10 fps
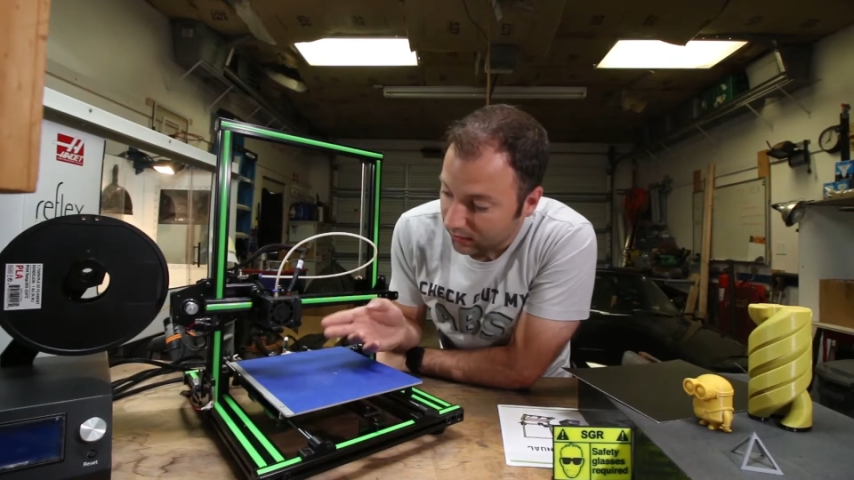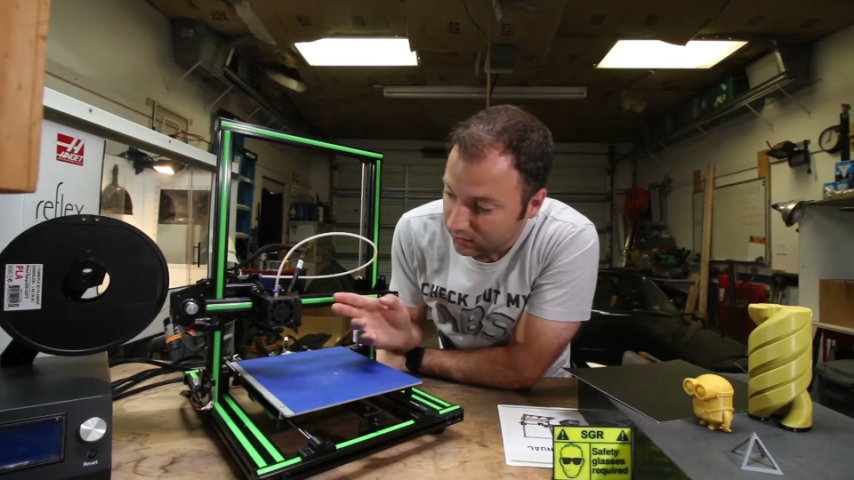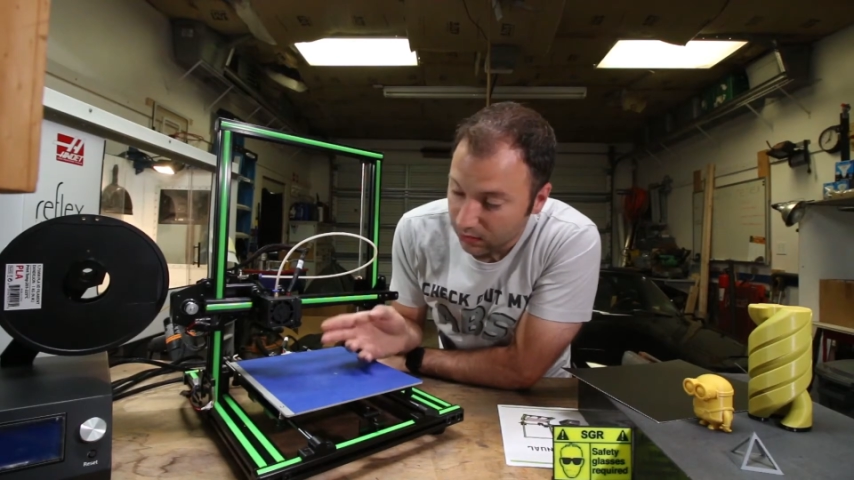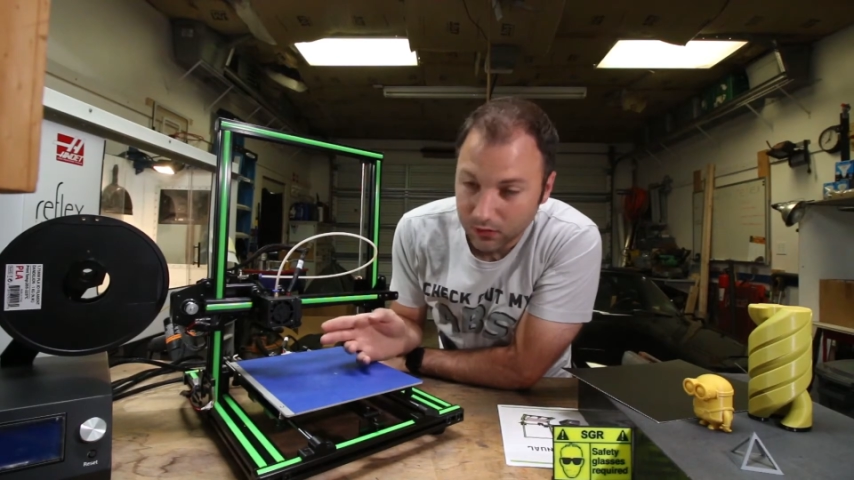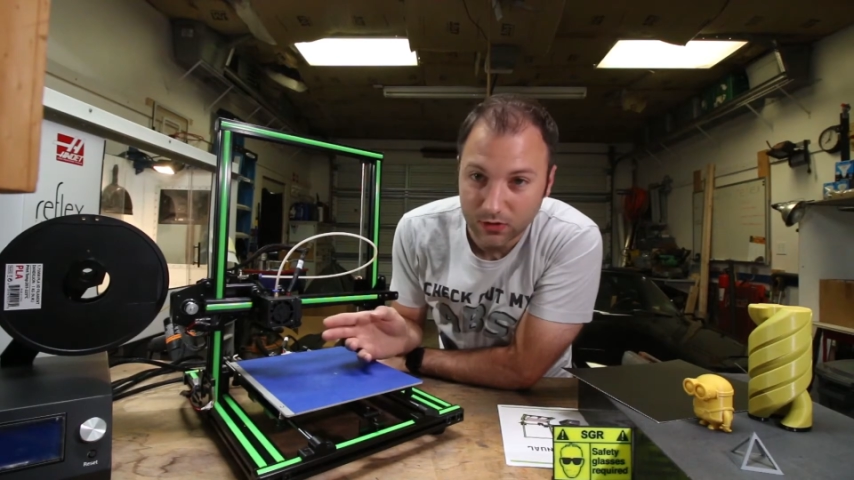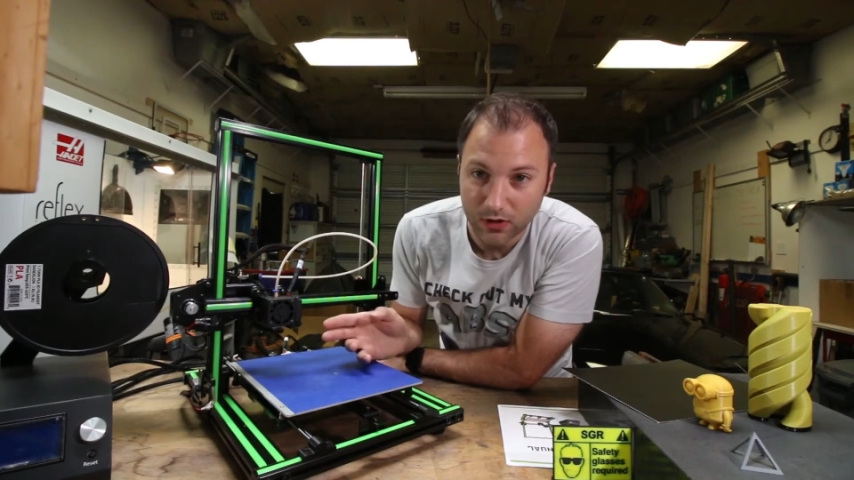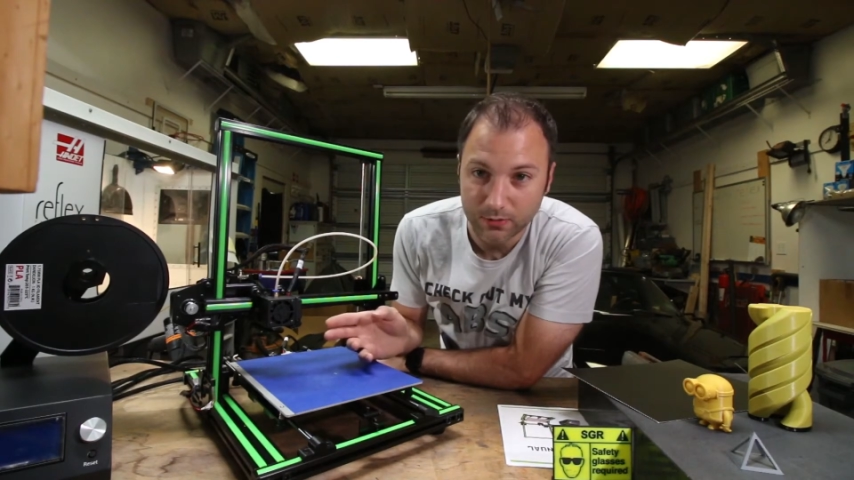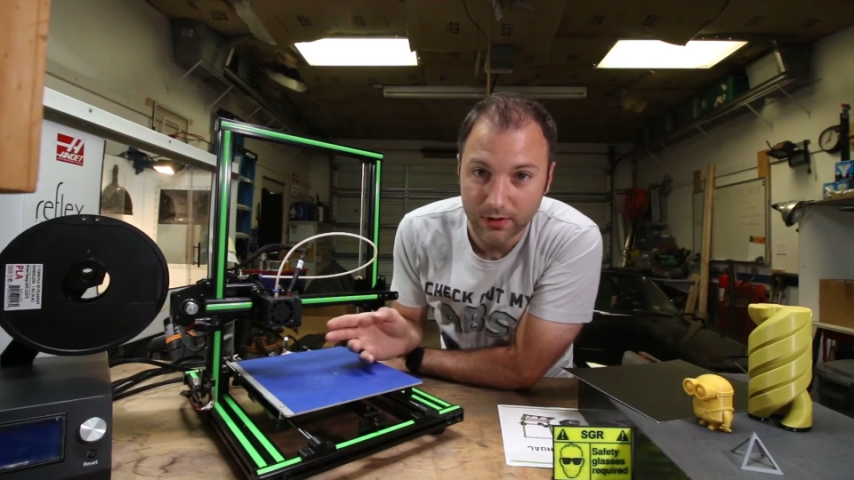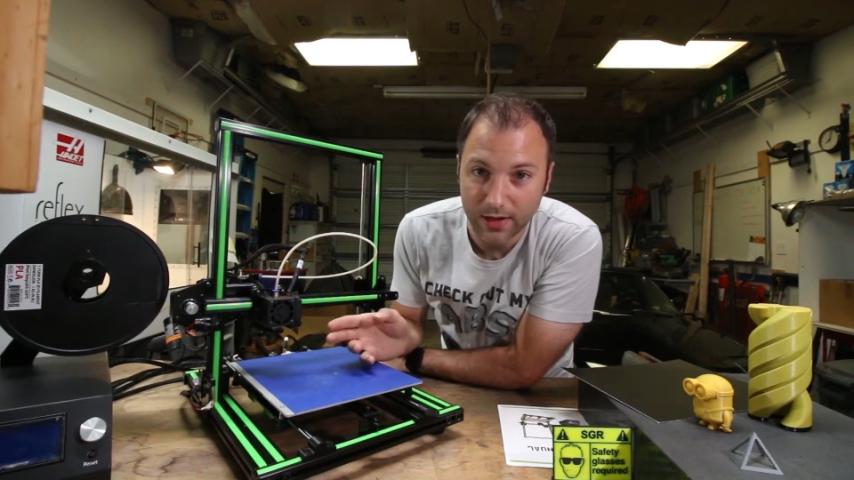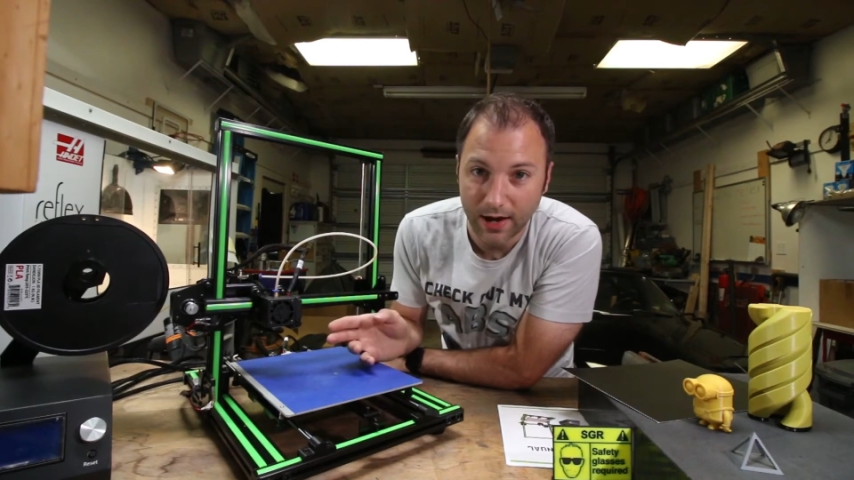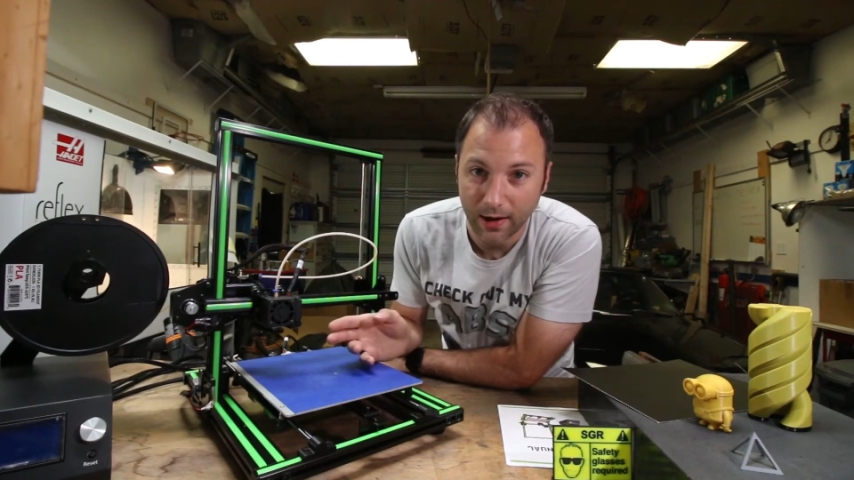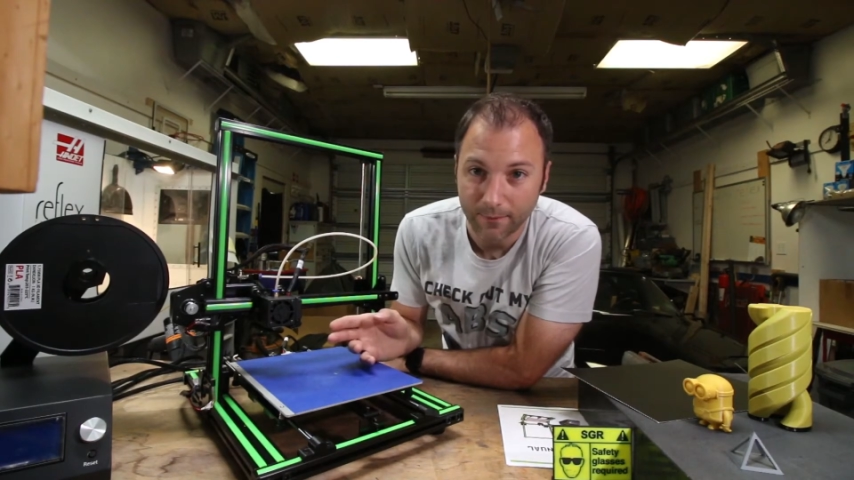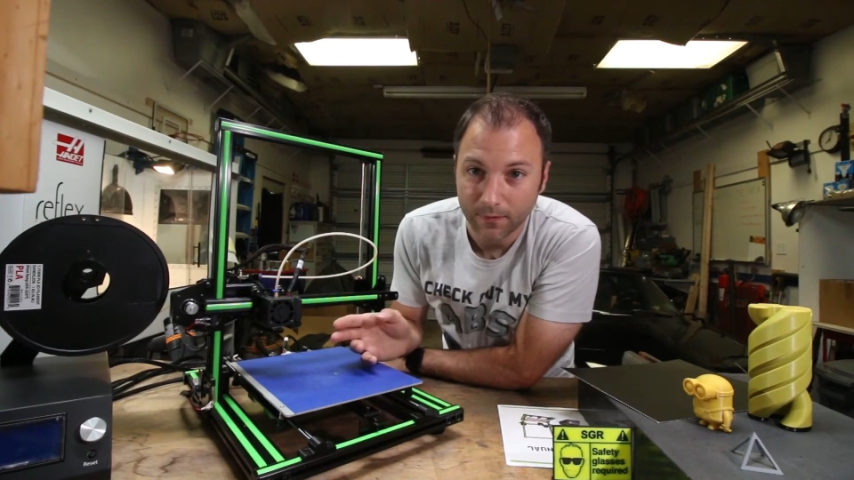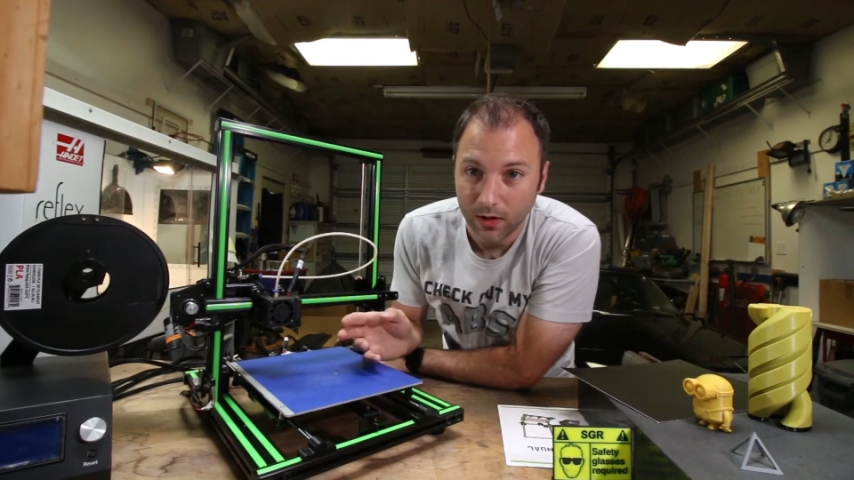There's no adjustment there.